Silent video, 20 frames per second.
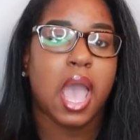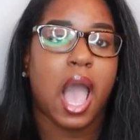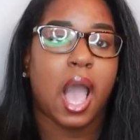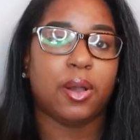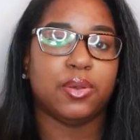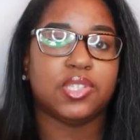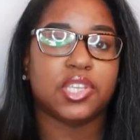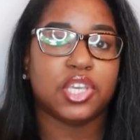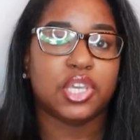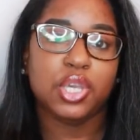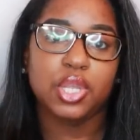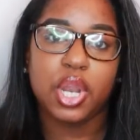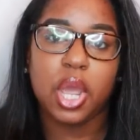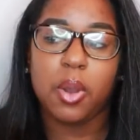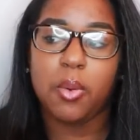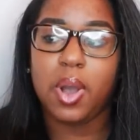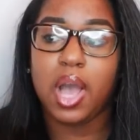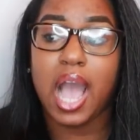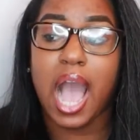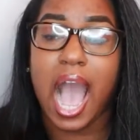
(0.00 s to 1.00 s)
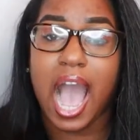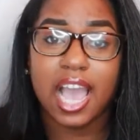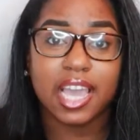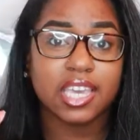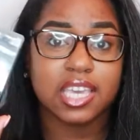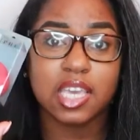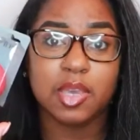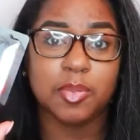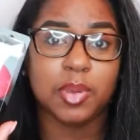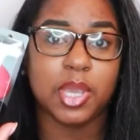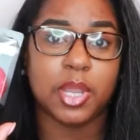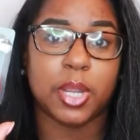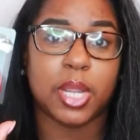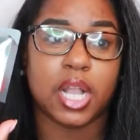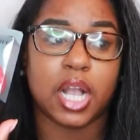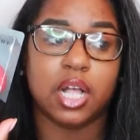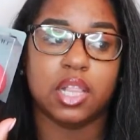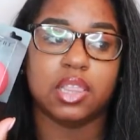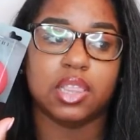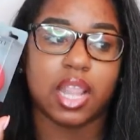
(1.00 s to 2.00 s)
I was like, you know what? I keep
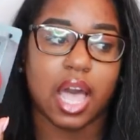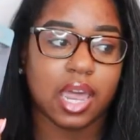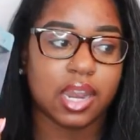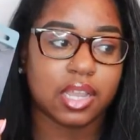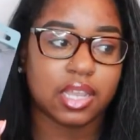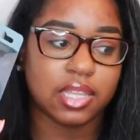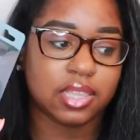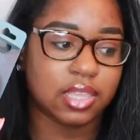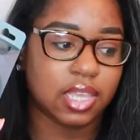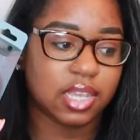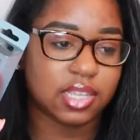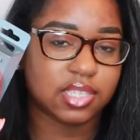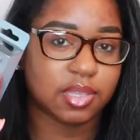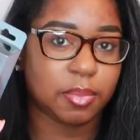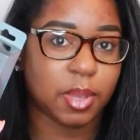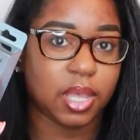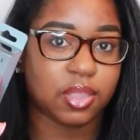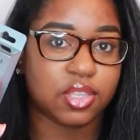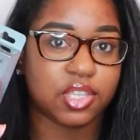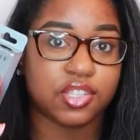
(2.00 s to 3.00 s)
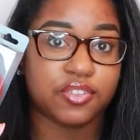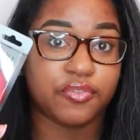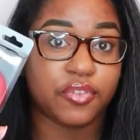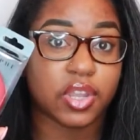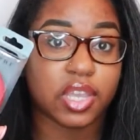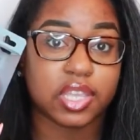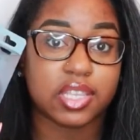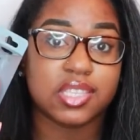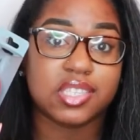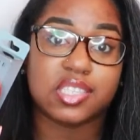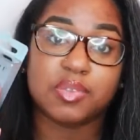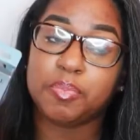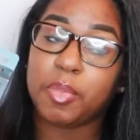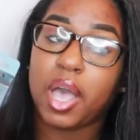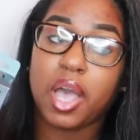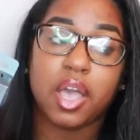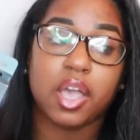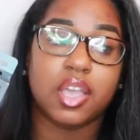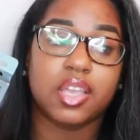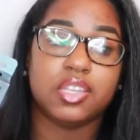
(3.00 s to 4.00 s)
hearing a lot of good things about this freaking
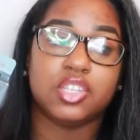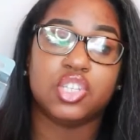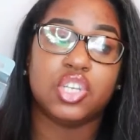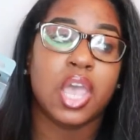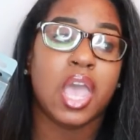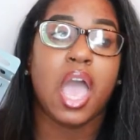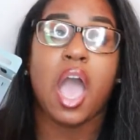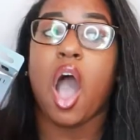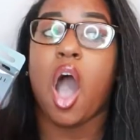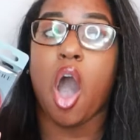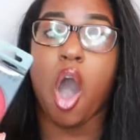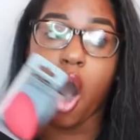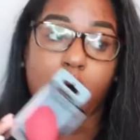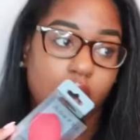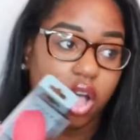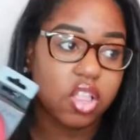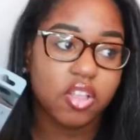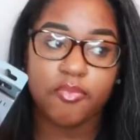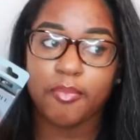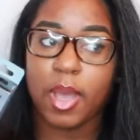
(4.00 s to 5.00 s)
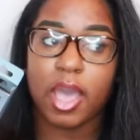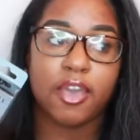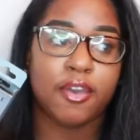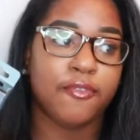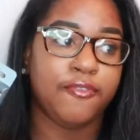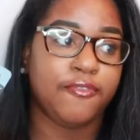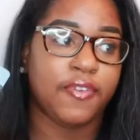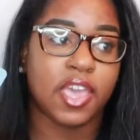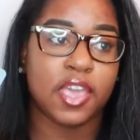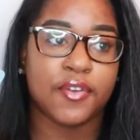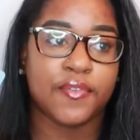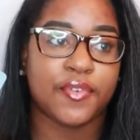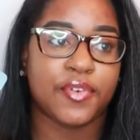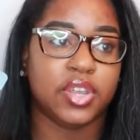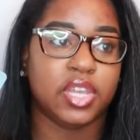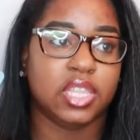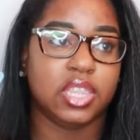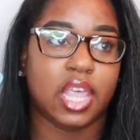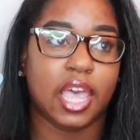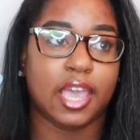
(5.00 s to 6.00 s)
sponge. All of my
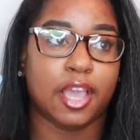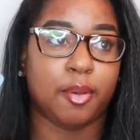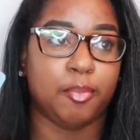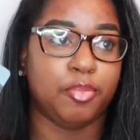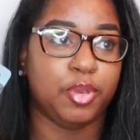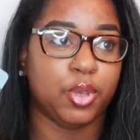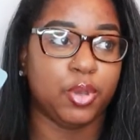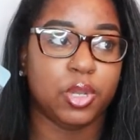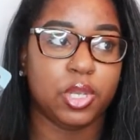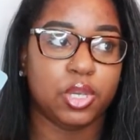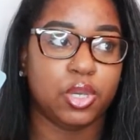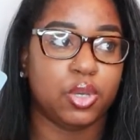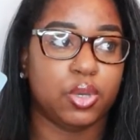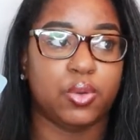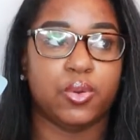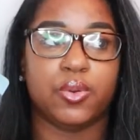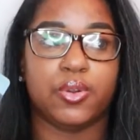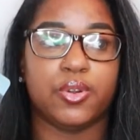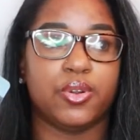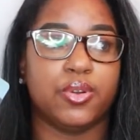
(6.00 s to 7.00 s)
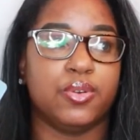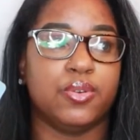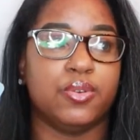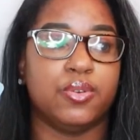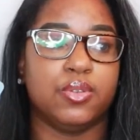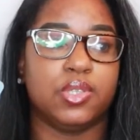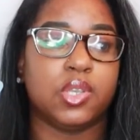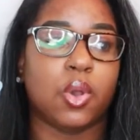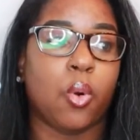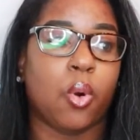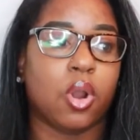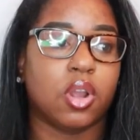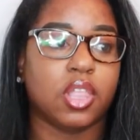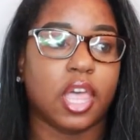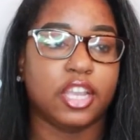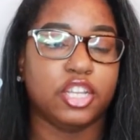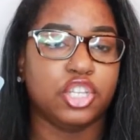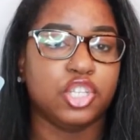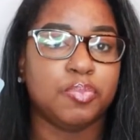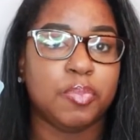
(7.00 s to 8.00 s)
favorite like beauty gurus or
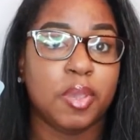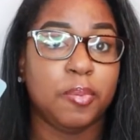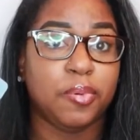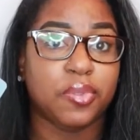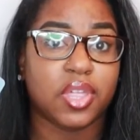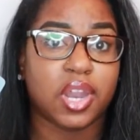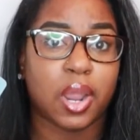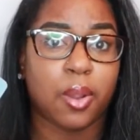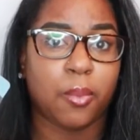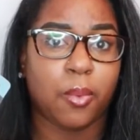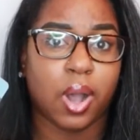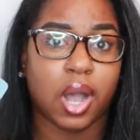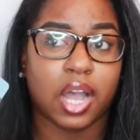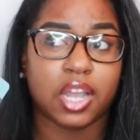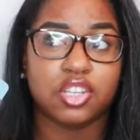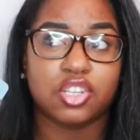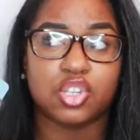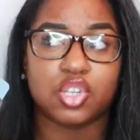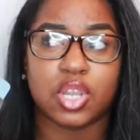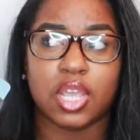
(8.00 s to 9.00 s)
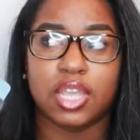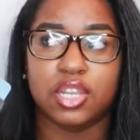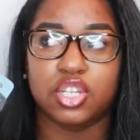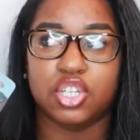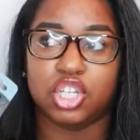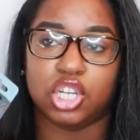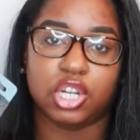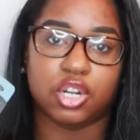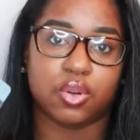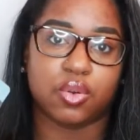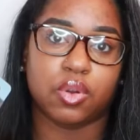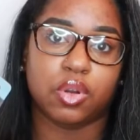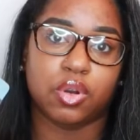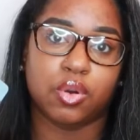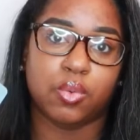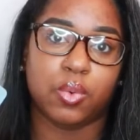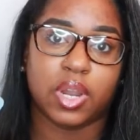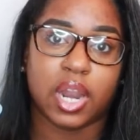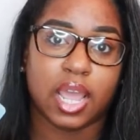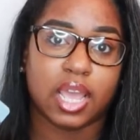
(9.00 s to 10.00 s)
like just people that I watch in
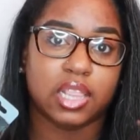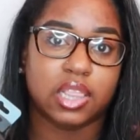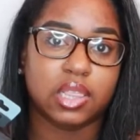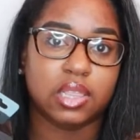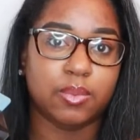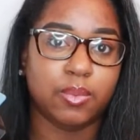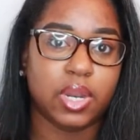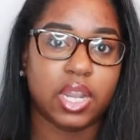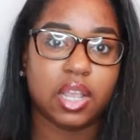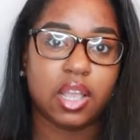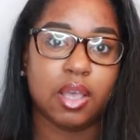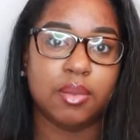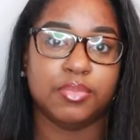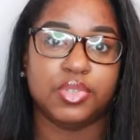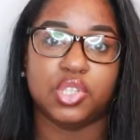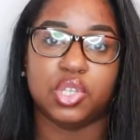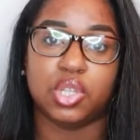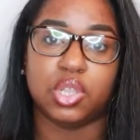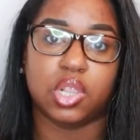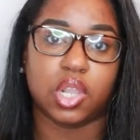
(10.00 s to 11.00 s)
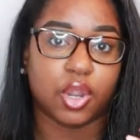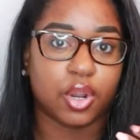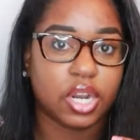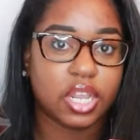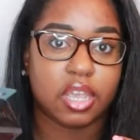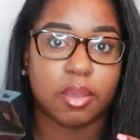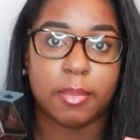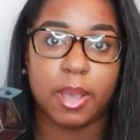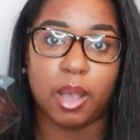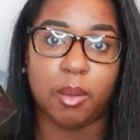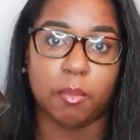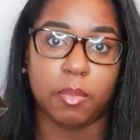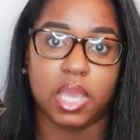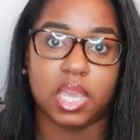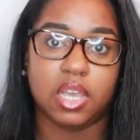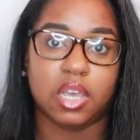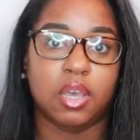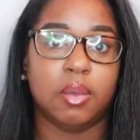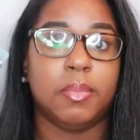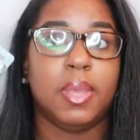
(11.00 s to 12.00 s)
general when it comes to learning about
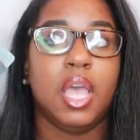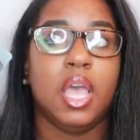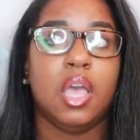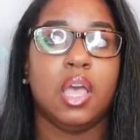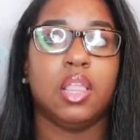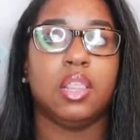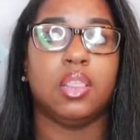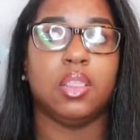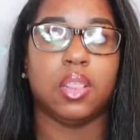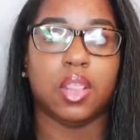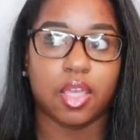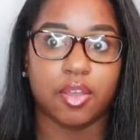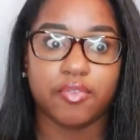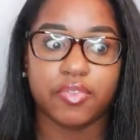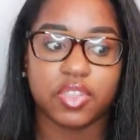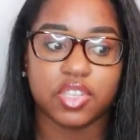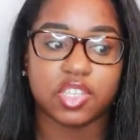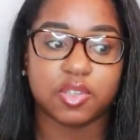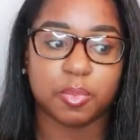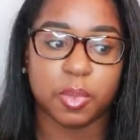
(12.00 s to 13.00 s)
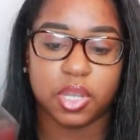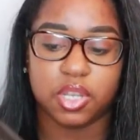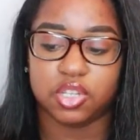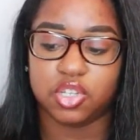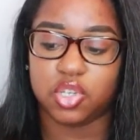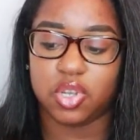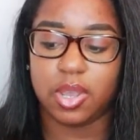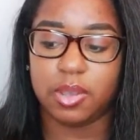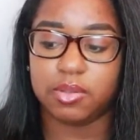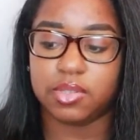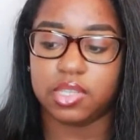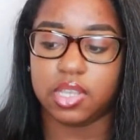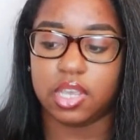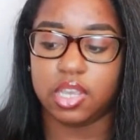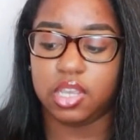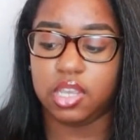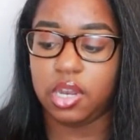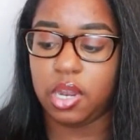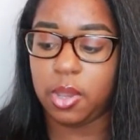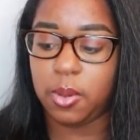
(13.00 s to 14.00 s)
makeup love this sponge. So I was
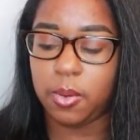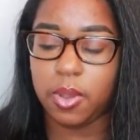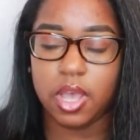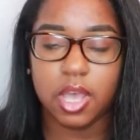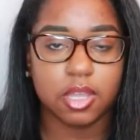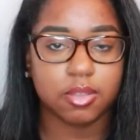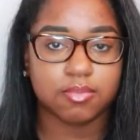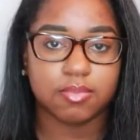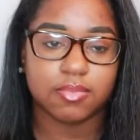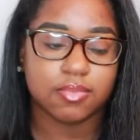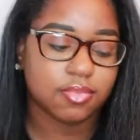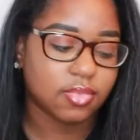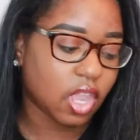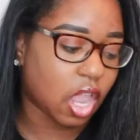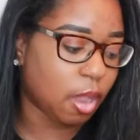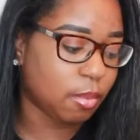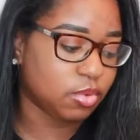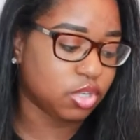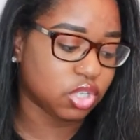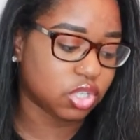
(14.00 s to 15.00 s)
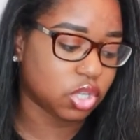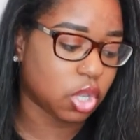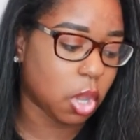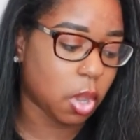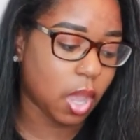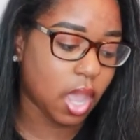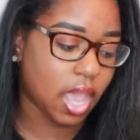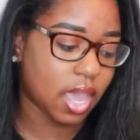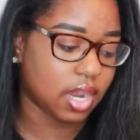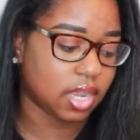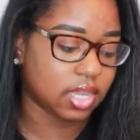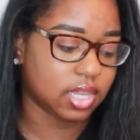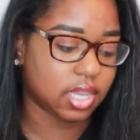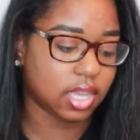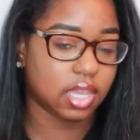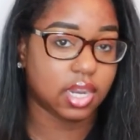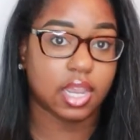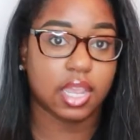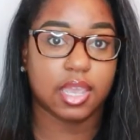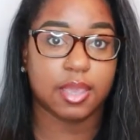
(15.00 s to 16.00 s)
like, you know what? I'm just go ahead and
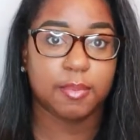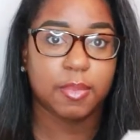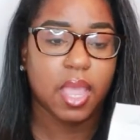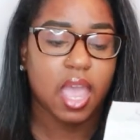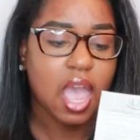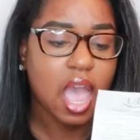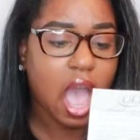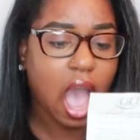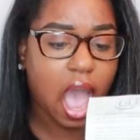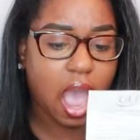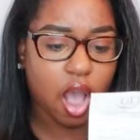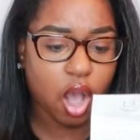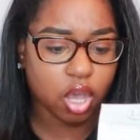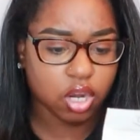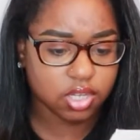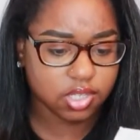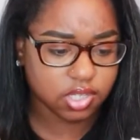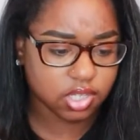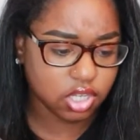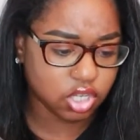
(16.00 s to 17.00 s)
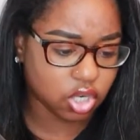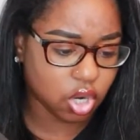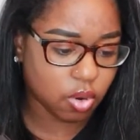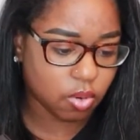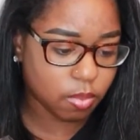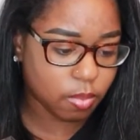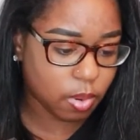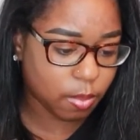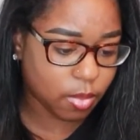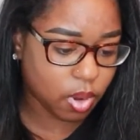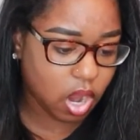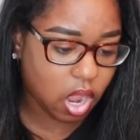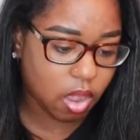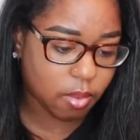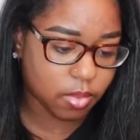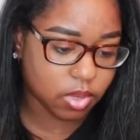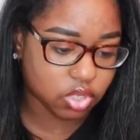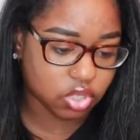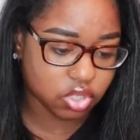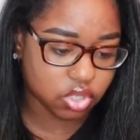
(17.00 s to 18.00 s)
get it. I honestly don't remember
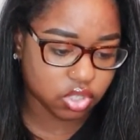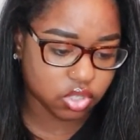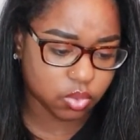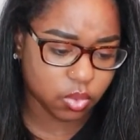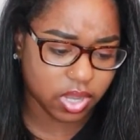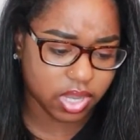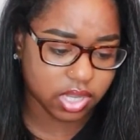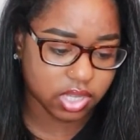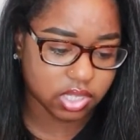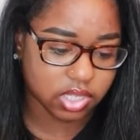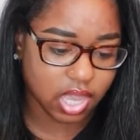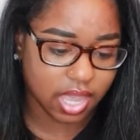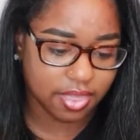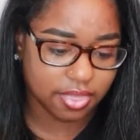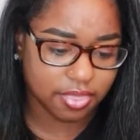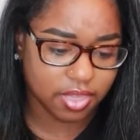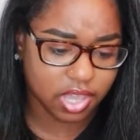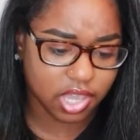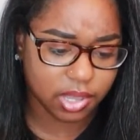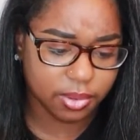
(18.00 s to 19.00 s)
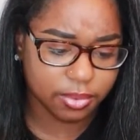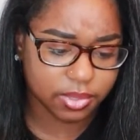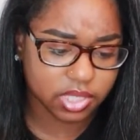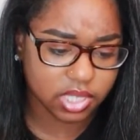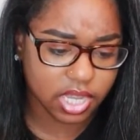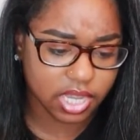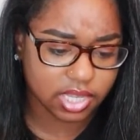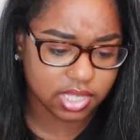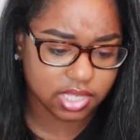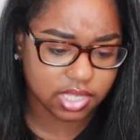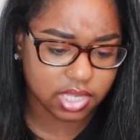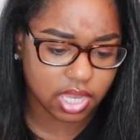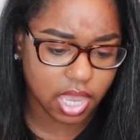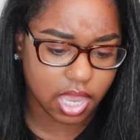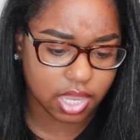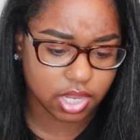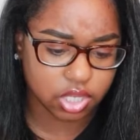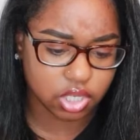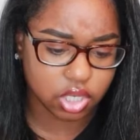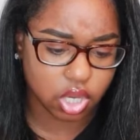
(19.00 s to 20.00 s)
how much this was. I think it was like
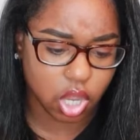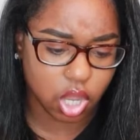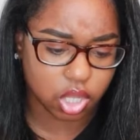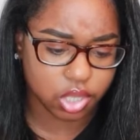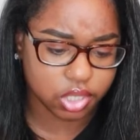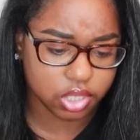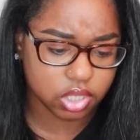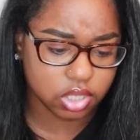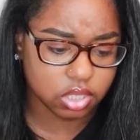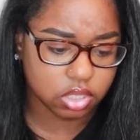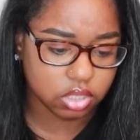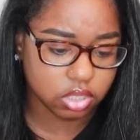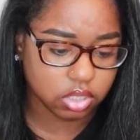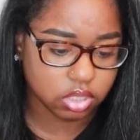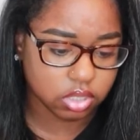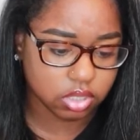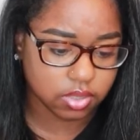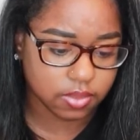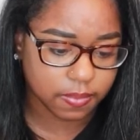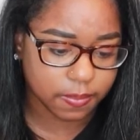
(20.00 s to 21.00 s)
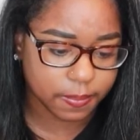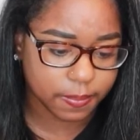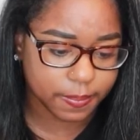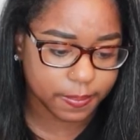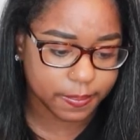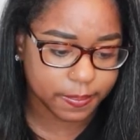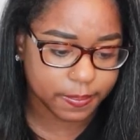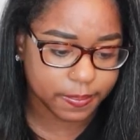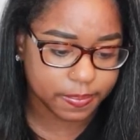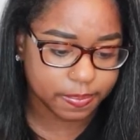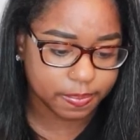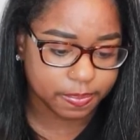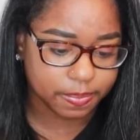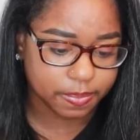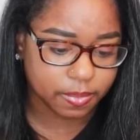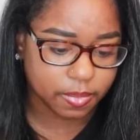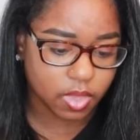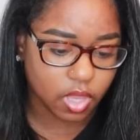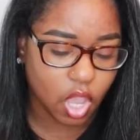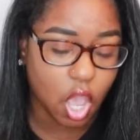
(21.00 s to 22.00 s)
$10.
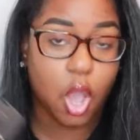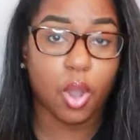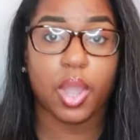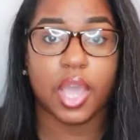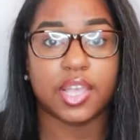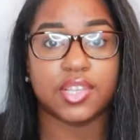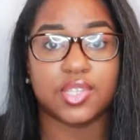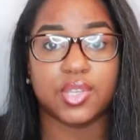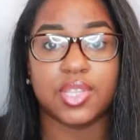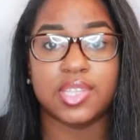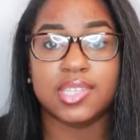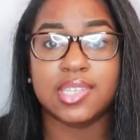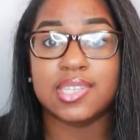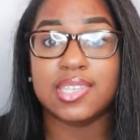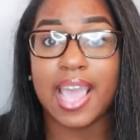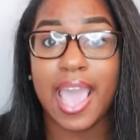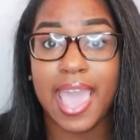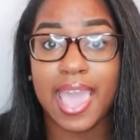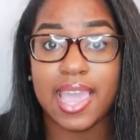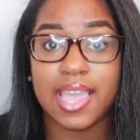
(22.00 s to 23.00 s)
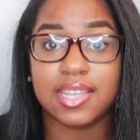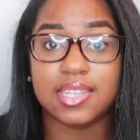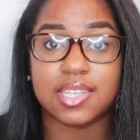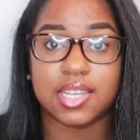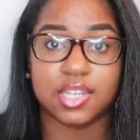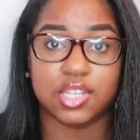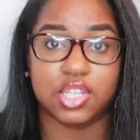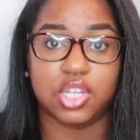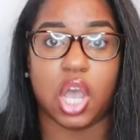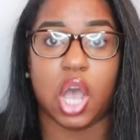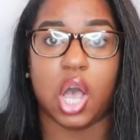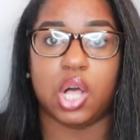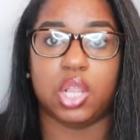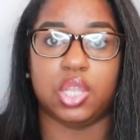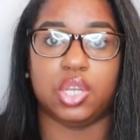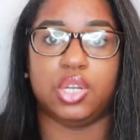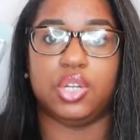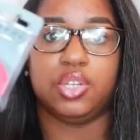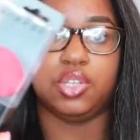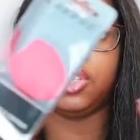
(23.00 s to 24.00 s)
Okay, so this is $8.